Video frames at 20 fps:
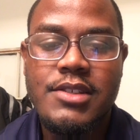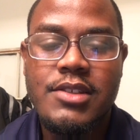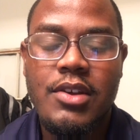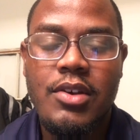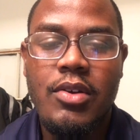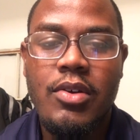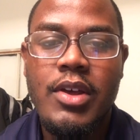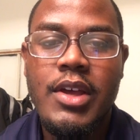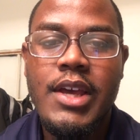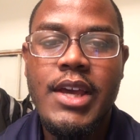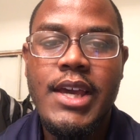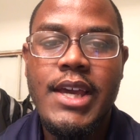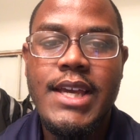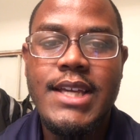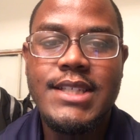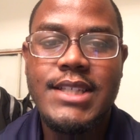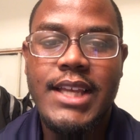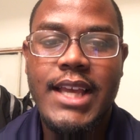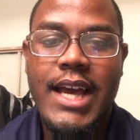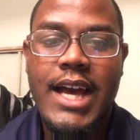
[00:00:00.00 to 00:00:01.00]
So
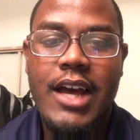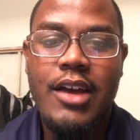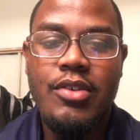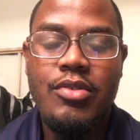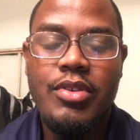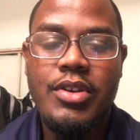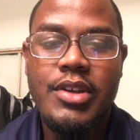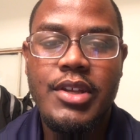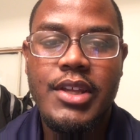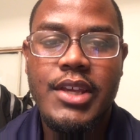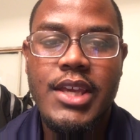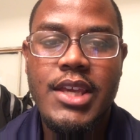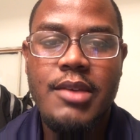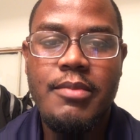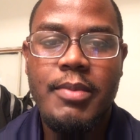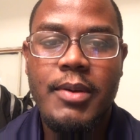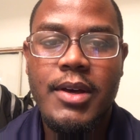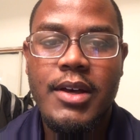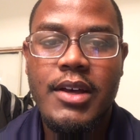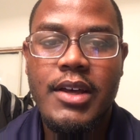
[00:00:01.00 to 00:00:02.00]
he's a guy who could
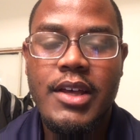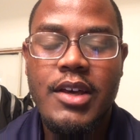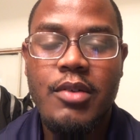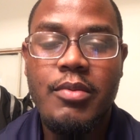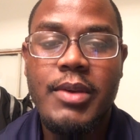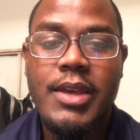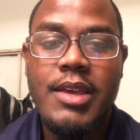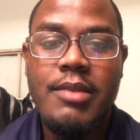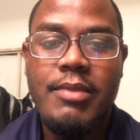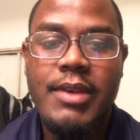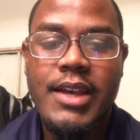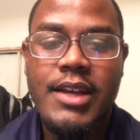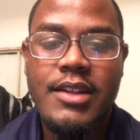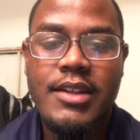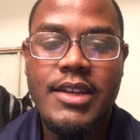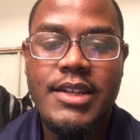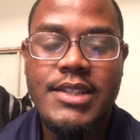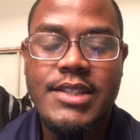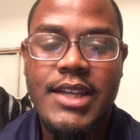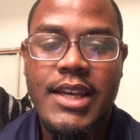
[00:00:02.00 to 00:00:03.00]
help keep
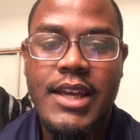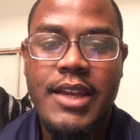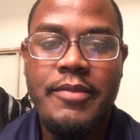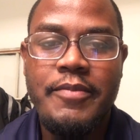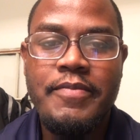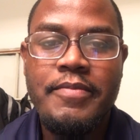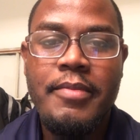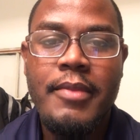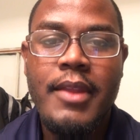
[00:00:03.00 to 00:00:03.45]
Kelly contained.